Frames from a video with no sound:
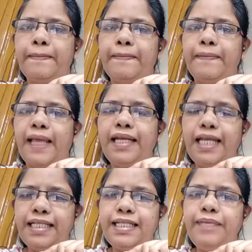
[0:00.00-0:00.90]
And
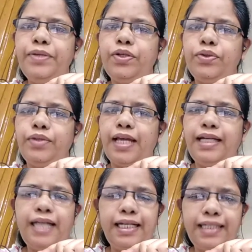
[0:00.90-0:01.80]
next time you do that,
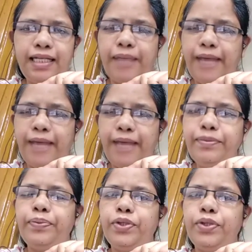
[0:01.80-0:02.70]
I'll tell ma'am to
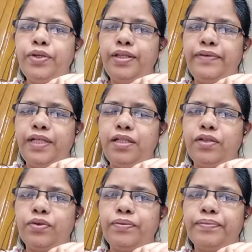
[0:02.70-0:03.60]
put you in the waiting room.